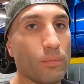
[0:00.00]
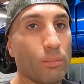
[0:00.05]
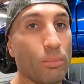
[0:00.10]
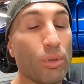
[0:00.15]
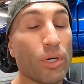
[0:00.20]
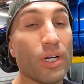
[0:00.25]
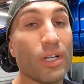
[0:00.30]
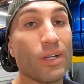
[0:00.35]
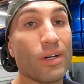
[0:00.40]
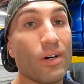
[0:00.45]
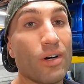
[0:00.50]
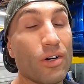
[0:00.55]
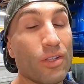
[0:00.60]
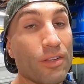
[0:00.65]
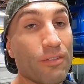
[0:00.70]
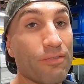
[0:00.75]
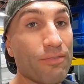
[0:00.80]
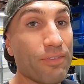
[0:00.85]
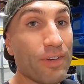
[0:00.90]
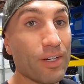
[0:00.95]
but
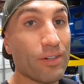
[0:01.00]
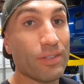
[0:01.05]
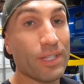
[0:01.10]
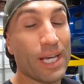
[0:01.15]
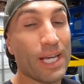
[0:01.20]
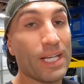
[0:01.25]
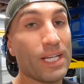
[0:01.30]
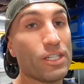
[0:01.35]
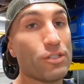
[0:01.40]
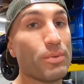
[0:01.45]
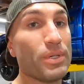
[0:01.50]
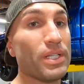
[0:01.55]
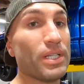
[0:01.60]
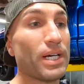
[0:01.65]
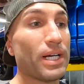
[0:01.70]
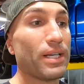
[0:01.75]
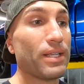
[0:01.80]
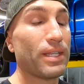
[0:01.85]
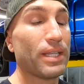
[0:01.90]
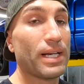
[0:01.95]
on the failed 8HP
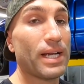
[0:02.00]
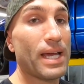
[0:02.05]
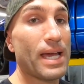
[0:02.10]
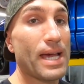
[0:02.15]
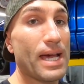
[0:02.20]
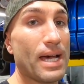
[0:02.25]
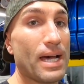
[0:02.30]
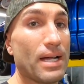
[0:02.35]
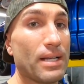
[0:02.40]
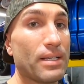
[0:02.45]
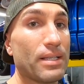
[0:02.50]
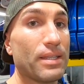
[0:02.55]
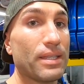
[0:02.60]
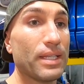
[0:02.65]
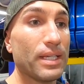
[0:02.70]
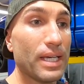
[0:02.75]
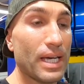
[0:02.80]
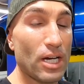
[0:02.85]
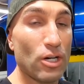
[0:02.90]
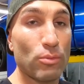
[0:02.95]
90 that I had,
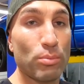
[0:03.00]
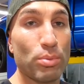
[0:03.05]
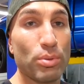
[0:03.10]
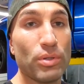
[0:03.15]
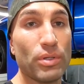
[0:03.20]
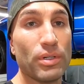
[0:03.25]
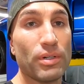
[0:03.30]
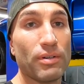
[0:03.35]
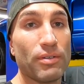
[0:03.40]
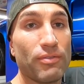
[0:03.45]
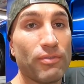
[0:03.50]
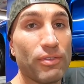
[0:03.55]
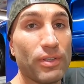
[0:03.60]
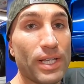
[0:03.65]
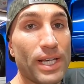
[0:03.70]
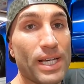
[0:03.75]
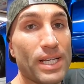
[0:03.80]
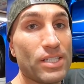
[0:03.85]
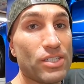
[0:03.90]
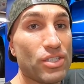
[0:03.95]
the output
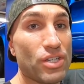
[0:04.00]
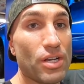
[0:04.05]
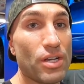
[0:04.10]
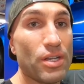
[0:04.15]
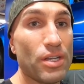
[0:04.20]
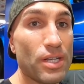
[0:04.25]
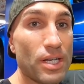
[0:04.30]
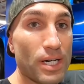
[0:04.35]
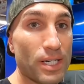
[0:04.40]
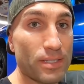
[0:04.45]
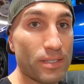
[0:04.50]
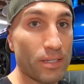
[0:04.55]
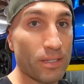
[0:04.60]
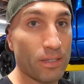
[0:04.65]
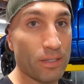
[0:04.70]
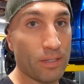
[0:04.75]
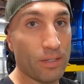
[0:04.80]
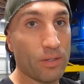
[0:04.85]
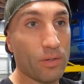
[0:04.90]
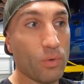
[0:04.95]
flange nut
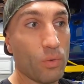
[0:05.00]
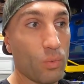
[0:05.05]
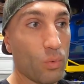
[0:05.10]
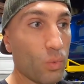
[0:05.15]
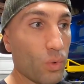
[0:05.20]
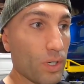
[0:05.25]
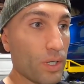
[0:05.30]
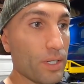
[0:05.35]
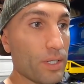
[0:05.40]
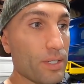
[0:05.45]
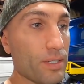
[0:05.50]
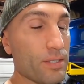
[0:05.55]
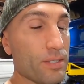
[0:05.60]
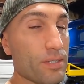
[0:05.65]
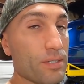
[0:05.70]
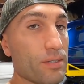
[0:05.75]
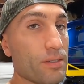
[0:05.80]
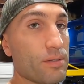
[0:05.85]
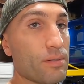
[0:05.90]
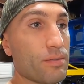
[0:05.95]

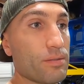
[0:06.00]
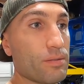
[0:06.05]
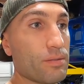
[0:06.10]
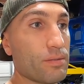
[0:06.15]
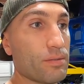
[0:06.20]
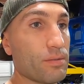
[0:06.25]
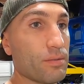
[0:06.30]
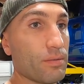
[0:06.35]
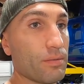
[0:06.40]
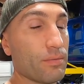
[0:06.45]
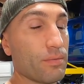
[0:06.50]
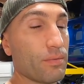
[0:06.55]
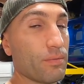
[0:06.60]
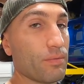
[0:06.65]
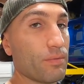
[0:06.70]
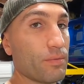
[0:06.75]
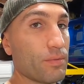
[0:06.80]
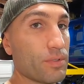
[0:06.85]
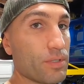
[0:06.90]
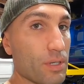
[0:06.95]
was
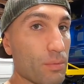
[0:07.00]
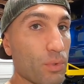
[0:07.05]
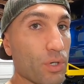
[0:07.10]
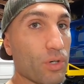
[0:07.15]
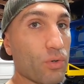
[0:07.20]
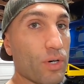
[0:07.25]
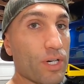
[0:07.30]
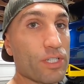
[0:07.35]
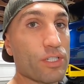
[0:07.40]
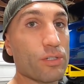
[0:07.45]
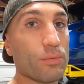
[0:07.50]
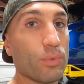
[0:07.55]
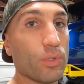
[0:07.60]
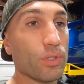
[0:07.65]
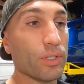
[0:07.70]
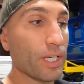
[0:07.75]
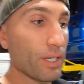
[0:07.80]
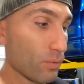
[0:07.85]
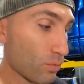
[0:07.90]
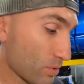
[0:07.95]
somewhat
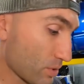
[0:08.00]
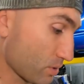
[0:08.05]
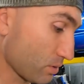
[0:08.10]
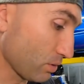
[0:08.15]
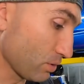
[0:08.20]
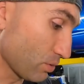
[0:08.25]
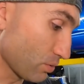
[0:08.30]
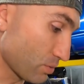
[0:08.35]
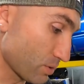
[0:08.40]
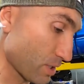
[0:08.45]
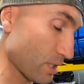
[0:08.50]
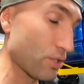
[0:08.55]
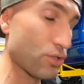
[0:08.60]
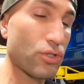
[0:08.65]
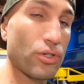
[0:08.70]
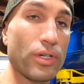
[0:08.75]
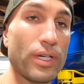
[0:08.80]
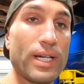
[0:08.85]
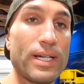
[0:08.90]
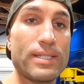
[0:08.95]
questionable. It was loose, I'll
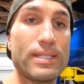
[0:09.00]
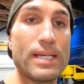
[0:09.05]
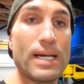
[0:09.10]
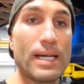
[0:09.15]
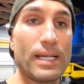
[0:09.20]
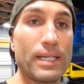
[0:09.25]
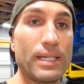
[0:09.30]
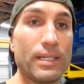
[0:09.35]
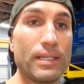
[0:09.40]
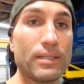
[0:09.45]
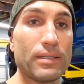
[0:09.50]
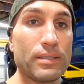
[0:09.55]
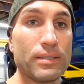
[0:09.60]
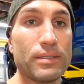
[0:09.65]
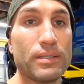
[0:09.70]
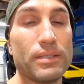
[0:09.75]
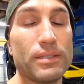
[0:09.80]
show you guys that here.